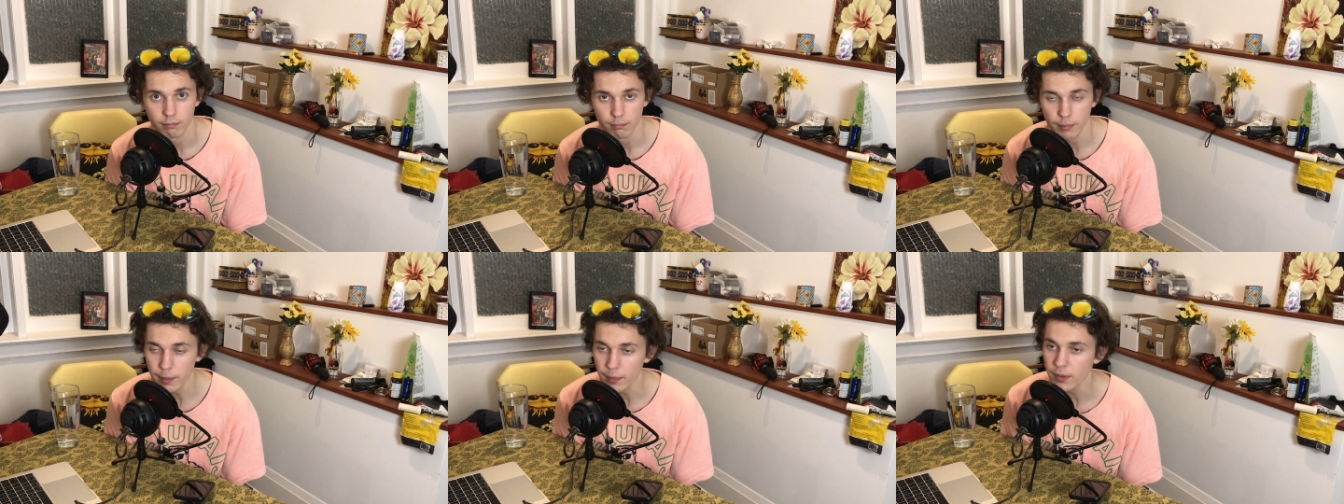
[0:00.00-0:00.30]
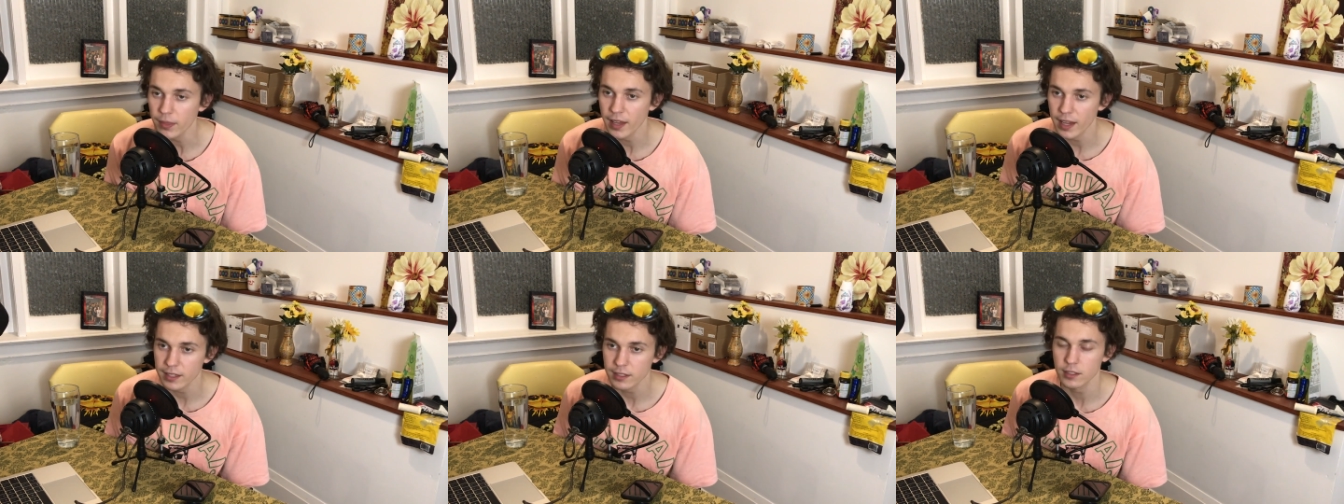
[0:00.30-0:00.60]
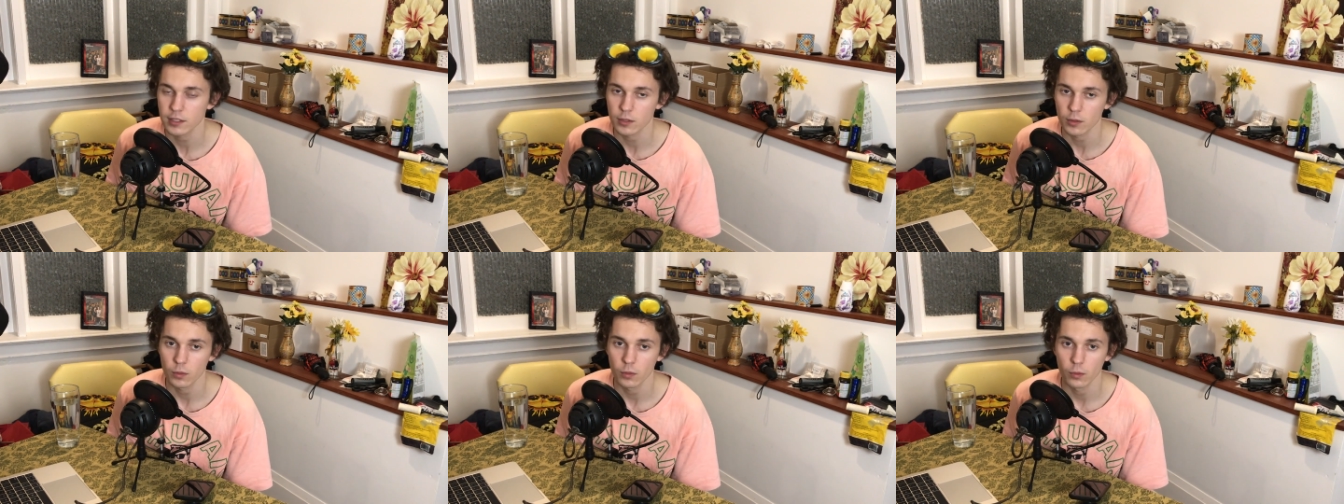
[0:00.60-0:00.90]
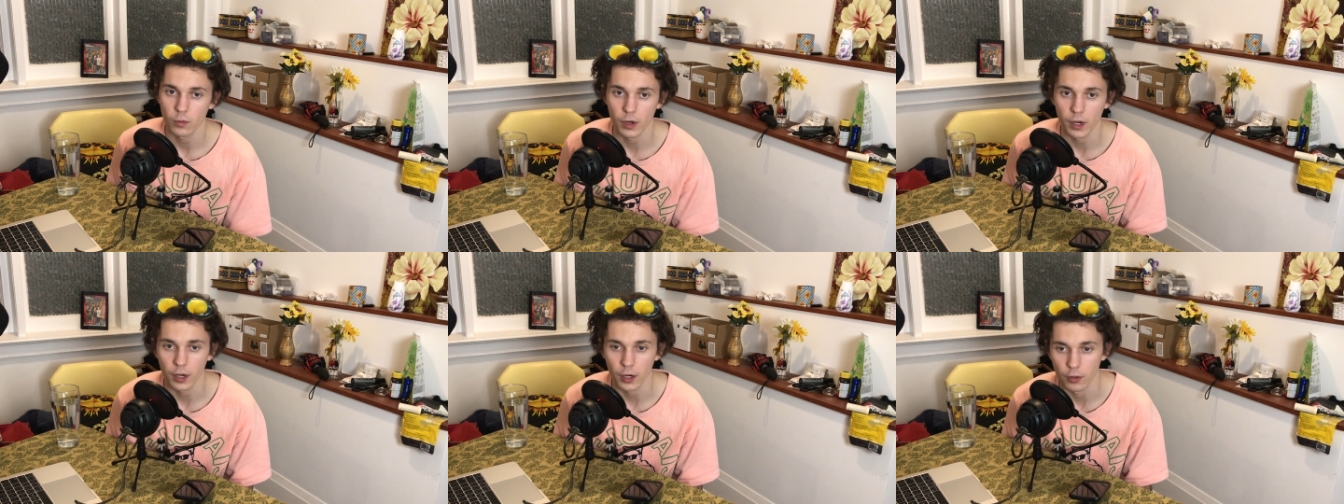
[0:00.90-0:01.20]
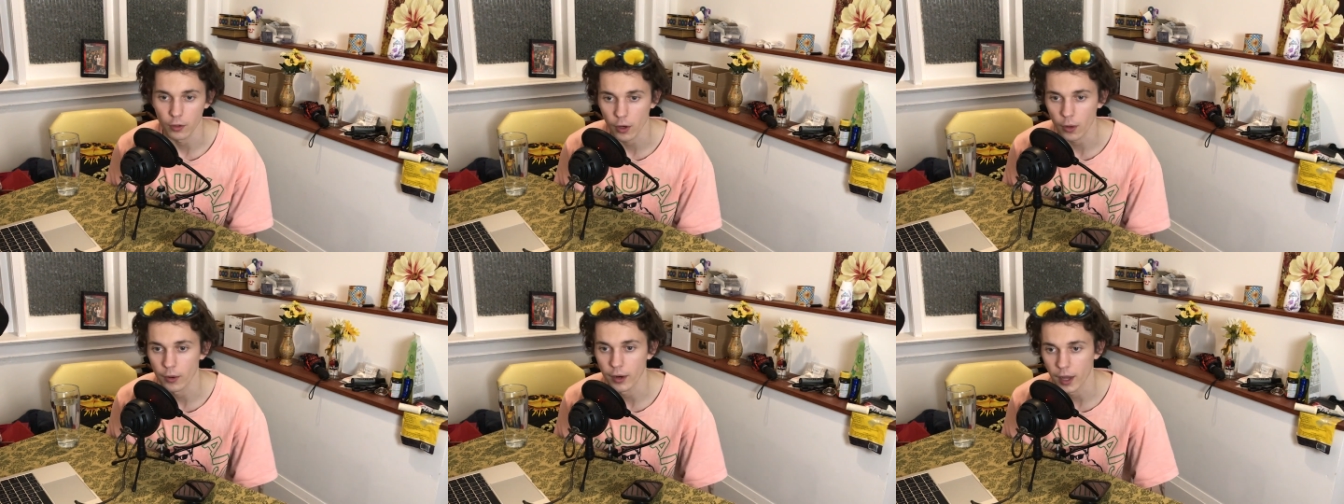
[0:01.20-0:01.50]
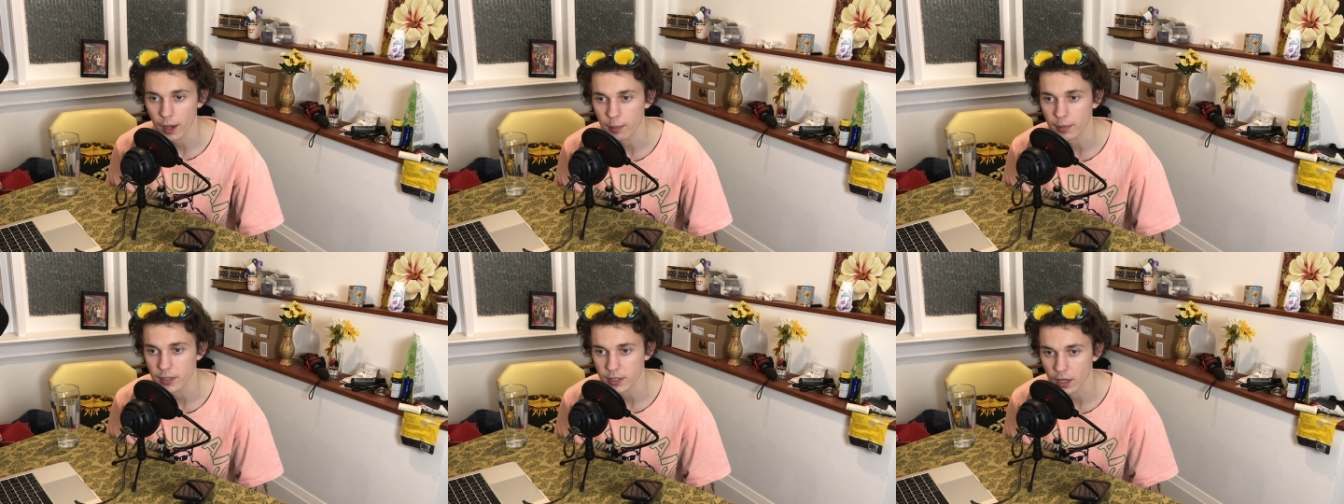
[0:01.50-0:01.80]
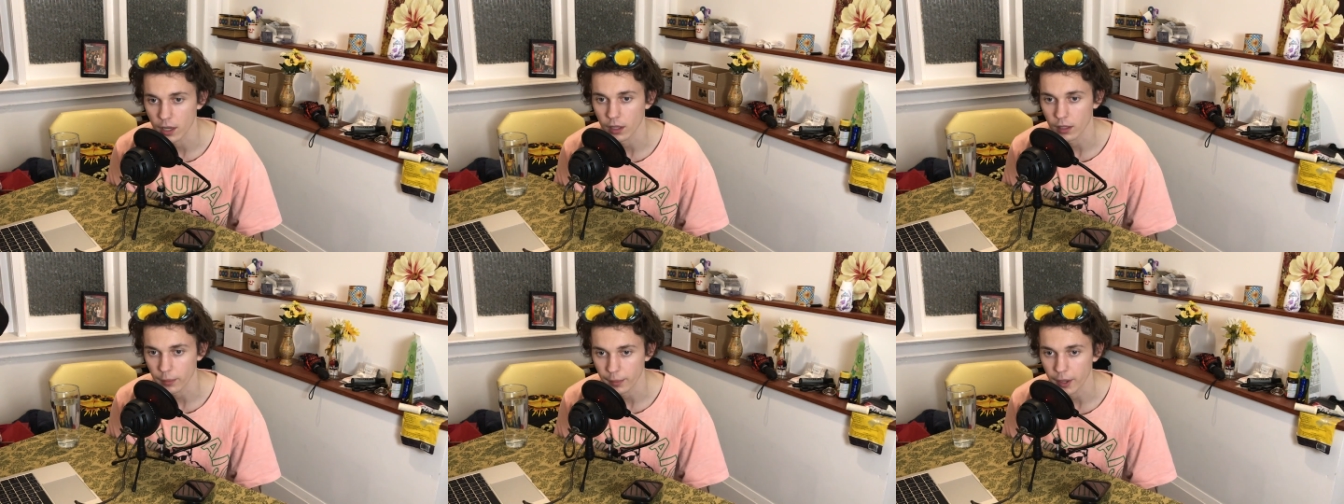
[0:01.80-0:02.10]
Maybe that's what growing up is
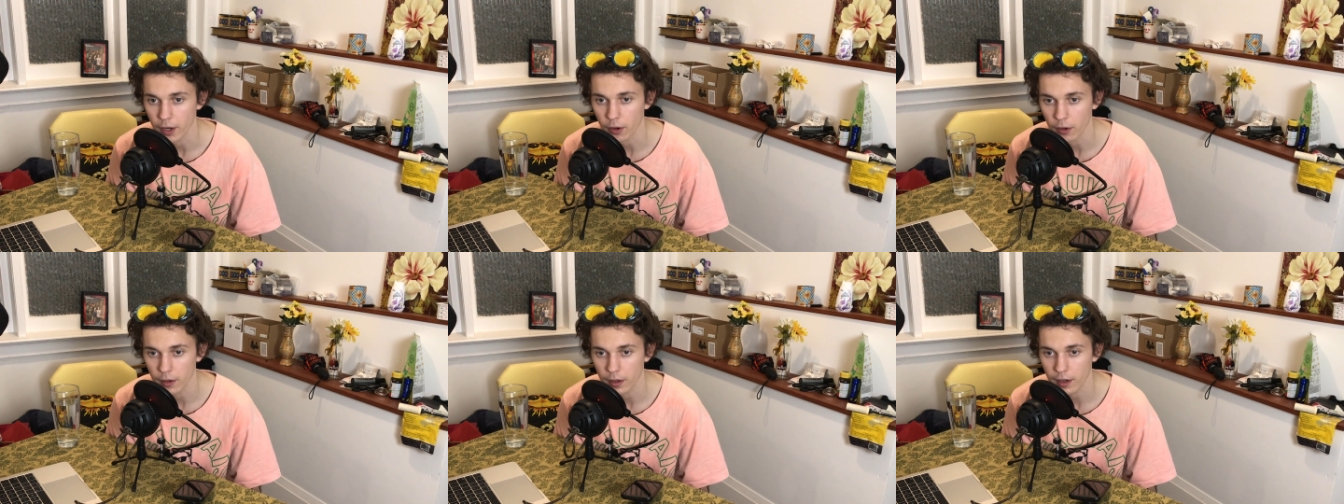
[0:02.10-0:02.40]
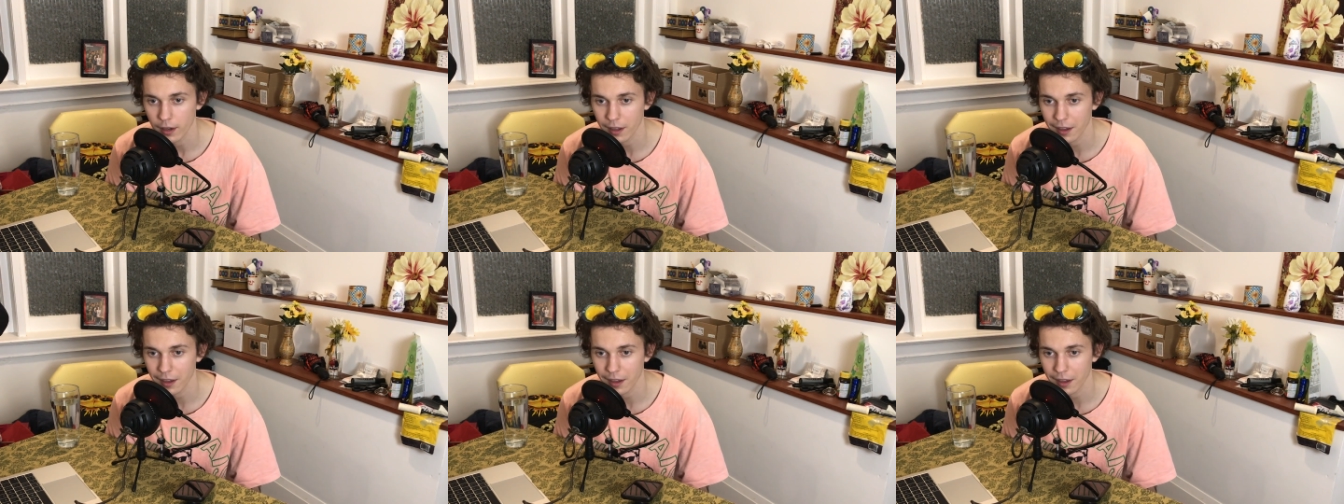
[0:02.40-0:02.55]
all about.